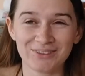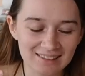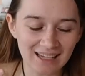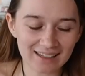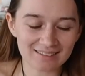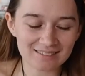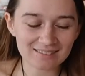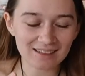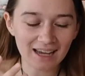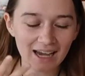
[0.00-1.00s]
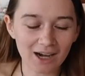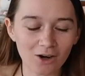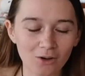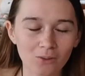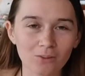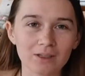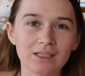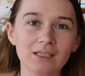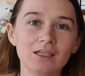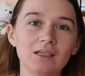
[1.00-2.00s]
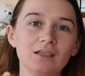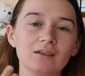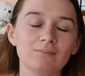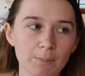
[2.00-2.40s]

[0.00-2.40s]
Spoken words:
That's how he